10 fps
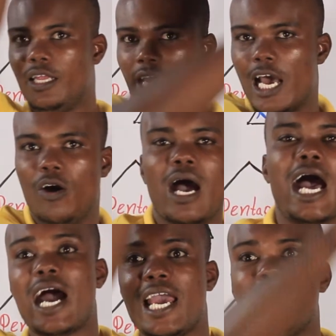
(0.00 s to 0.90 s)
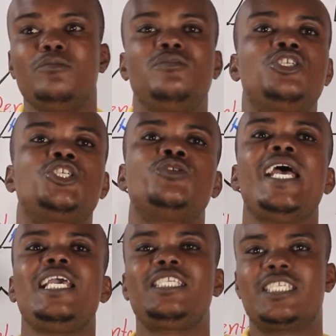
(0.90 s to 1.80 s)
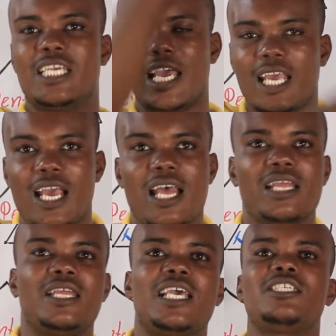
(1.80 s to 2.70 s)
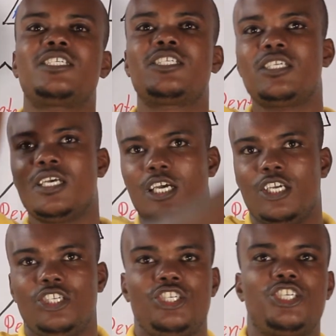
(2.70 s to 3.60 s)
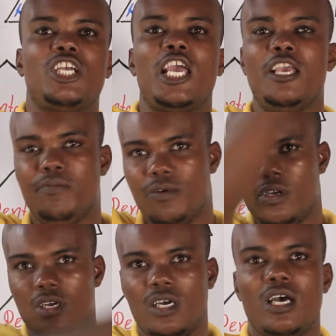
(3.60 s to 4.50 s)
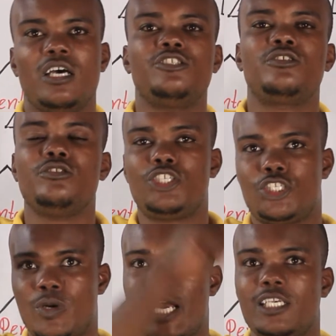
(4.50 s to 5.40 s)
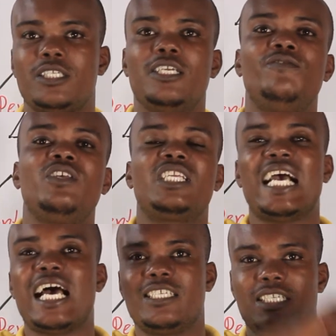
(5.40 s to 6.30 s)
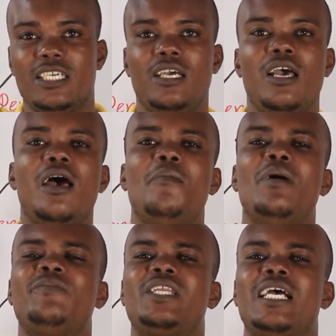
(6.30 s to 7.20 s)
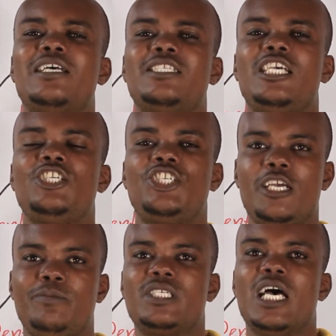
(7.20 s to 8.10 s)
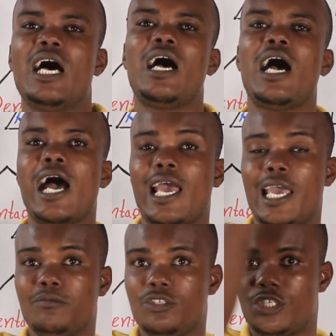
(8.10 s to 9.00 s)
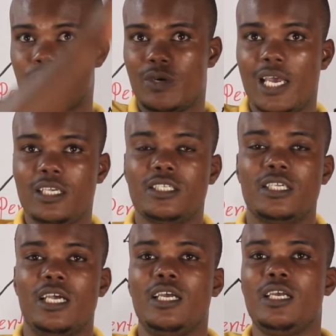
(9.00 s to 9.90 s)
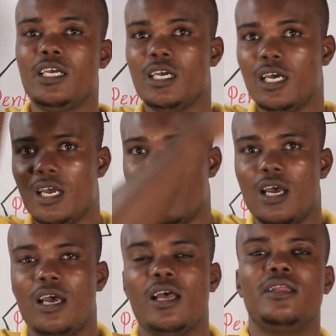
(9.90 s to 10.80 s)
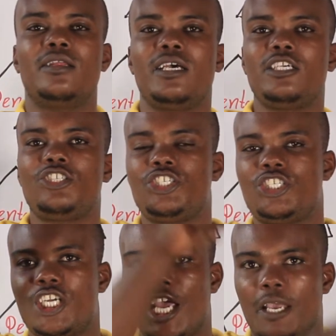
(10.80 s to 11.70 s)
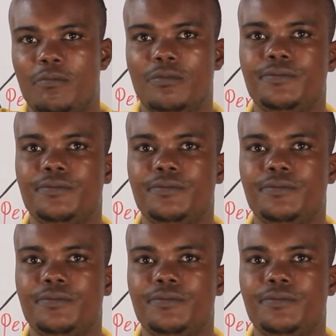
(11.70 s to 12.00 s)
Now, I am tracing this shape. To trace signifie tracer. Ma tracer shape ça. I am tracing this shape.